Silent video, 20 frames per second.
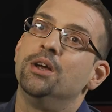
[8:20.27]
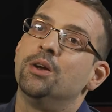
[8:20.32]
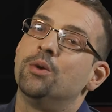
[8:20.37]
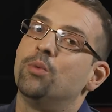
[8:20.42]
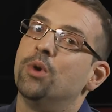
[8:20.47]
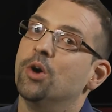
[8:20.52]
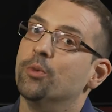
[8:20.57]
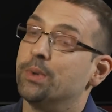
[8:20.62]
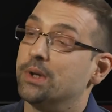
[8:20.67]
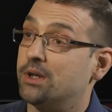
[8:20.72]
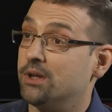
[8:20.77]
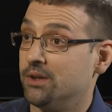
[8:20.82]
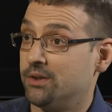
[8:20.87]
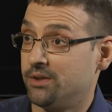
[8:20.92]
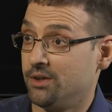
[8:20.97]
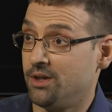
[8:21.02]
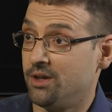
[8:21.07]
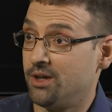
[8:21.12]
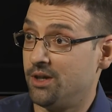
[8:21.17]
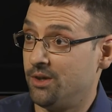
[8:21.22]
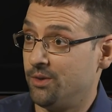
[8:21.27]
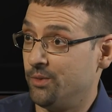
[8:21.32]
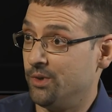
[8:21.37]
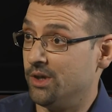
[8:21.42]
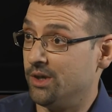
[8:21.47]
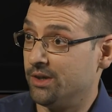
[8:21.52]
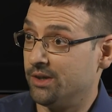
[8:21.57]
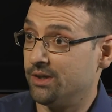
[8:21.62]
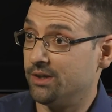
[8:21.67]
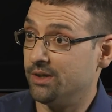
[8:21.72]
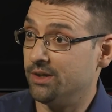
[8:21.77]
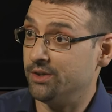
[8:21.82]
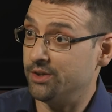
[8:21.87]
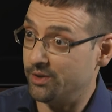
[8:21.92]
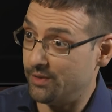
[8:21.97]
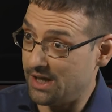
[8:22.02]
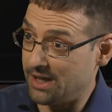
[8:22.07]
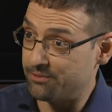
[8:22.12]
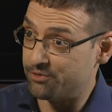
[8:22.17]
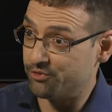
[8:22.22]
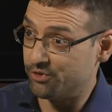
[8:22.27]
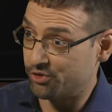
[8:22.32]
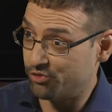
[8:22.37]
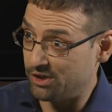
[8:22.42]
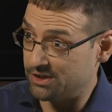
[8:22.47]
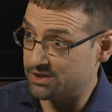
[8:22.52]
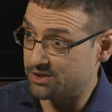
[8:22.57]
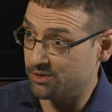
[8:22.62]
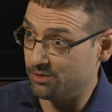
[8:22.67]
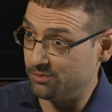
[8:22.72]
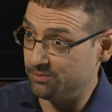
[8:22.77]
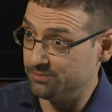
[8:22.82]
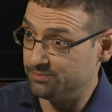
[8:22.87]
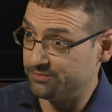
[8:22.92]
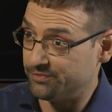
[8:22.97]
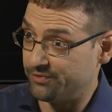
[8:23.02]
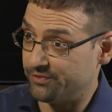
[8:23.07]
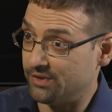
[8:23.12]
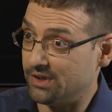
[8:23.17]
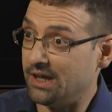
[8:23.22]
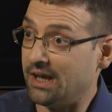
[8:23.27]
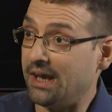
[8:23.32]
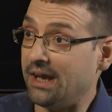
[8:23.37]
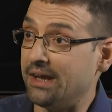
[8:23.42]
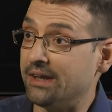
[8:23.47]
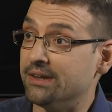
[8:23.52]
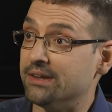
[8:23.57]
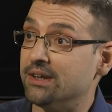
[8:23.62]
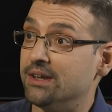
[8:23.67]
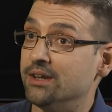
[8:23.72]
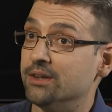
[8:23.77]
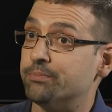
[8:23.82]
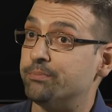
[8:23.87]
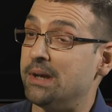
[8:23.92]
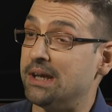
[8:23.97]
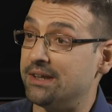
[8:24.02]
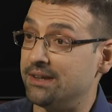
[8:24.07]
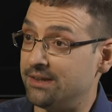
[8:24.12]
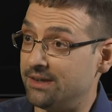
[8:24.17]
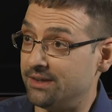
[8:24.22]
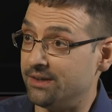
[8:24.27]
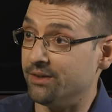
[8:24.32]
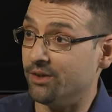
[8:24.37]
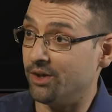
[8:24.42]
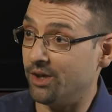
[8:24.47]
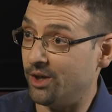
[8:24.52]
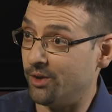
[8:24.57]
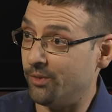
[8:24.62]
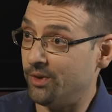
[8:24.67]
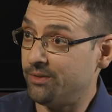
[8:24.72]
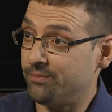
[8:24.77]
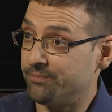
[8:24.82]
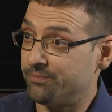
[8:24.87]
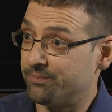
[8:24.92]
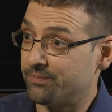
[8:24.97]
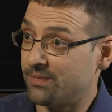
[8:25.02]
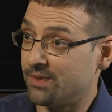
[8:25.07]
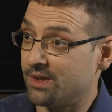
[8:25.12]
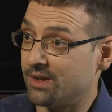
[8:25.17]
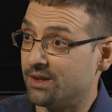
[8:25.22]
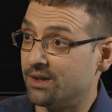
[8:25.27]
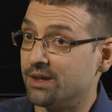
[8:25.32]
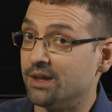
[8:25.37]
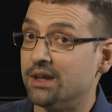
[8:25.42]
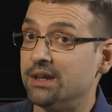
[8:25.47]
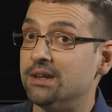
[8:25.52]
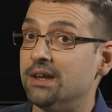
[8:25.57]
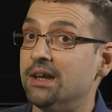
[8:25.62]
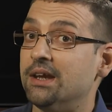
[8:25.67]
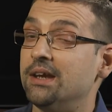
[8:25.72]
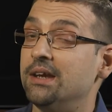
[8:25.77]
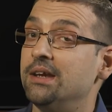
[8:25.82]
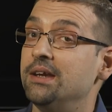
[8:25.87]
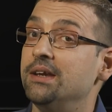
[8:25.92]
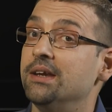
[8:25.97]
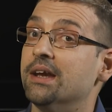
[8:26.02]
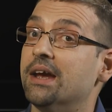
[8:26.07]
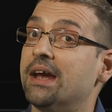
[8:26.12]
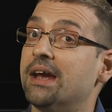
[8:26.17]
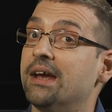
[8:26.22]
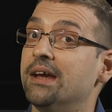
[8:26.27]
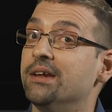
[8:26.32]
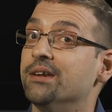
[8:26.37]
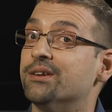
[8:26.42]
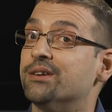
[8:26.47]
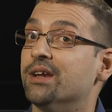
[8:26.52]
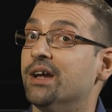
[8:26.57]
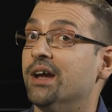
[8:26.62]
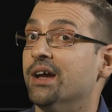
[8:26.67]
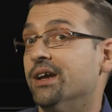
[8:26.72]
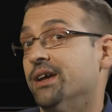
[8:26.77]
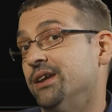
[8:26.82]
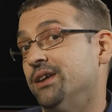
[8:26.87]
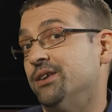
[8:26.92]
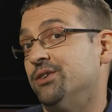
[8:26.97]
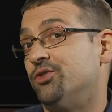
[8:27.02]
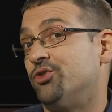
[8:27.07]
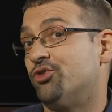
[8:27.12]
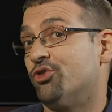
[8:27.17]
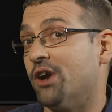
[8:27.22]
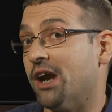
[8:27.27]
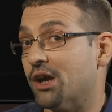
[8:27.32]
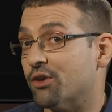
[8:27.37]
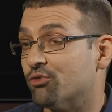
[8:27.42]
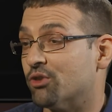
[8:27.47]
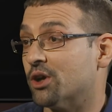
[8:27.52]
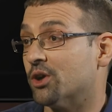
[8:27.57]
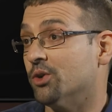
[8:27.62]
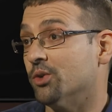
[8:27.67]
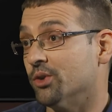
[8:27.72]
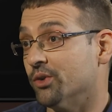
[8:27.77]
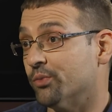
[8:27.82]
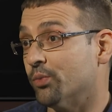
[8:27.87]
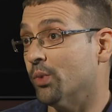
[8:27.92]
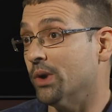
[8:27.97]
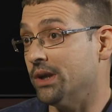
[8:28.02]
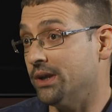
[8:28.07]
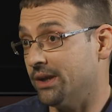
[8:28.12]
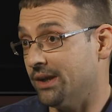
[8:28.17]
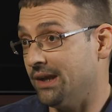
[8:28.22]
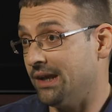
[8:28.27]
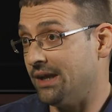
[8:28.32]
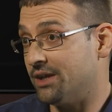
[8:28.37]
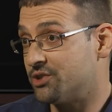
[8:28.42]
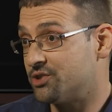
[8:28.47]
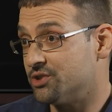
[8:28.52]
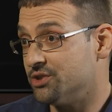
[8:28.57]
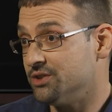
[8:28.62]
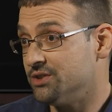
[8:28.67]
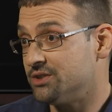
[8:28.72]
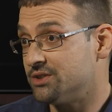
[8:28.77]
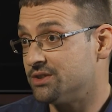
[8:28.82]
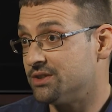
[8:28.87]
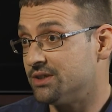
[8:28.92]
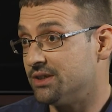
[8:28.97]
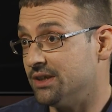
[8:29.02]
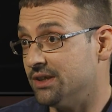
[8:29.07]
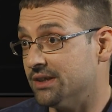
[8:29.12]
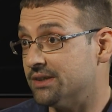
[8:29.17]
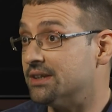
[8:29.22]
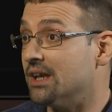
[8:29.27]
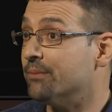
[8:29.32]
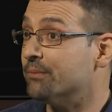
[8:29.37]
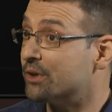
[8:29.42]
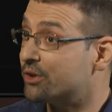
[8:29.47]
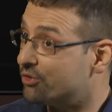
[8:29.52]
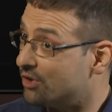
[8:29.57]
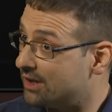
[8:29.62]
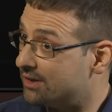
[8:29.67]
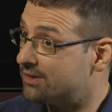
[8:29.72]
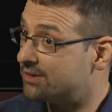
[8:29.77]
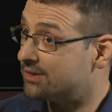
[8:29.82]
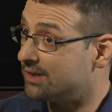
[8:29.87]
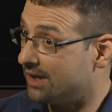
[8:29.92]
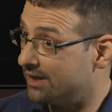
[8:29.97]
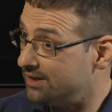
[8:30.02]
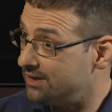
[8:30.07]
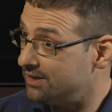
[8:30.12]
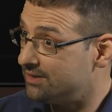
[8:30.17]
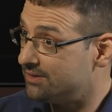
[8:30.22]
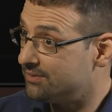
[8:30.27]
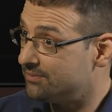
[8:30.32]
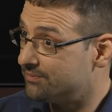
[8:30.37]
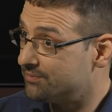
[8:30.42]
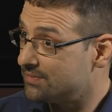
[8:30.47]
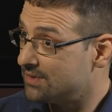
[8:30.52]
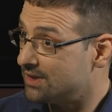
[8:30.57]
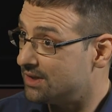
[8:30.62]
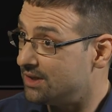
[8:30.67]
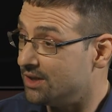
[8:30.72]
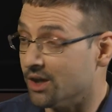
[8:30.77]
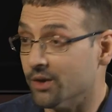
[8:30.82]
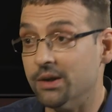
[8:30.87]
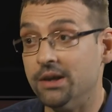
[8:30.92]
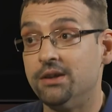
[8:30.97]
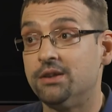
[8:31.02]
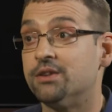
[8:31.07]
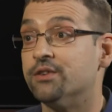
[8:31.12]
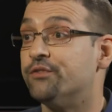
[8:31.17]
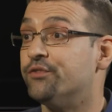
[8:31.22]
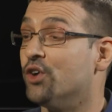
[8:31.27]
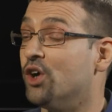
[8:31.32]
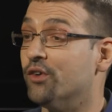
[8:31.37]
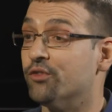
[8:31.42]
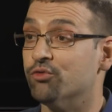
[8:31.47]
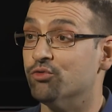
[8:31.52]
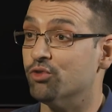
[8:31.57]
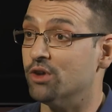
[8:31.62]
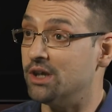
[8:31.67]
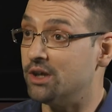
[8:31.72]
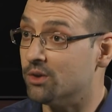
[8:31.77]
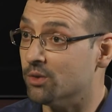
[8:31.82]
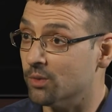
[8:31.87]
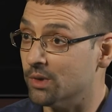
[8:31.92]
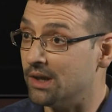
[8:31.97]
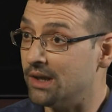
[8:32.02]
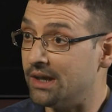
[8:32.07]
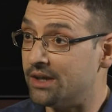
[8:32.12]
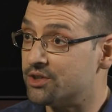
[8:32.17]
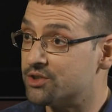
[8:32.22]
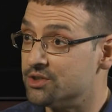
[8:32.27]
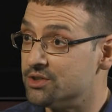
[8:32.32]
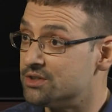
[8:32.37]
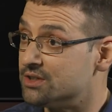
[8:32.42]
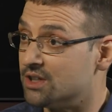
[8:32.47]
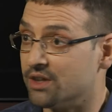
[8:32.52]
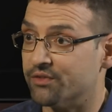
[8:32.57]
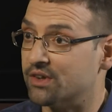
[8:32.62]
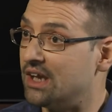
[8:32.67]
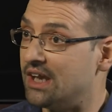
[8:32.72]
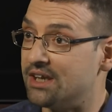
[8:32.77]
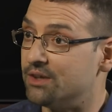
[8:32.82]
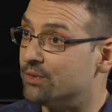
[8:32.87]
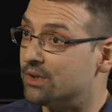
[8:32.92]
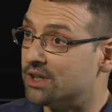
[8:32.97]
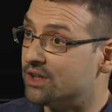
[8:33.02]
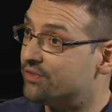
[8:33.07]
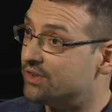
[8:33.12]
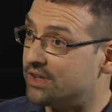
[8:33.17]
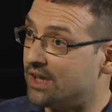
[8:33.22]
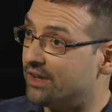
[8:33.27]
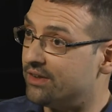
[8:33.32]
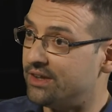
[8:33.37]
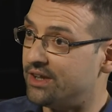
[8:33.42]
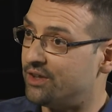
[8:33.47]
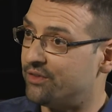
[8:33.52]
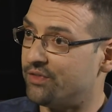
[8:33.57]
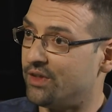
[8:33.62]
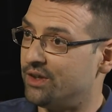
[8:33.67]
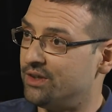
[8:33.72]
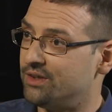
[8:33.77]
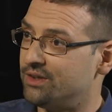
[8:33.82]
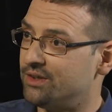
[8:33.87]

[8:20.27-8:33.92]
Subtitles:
Well, because Iowa and New Hampshire are critical, and he's bedded in Iowa. He has a track record of winning elections in a Democrat state. He's survived recall elections. I don't think anyone's ever done that, have they?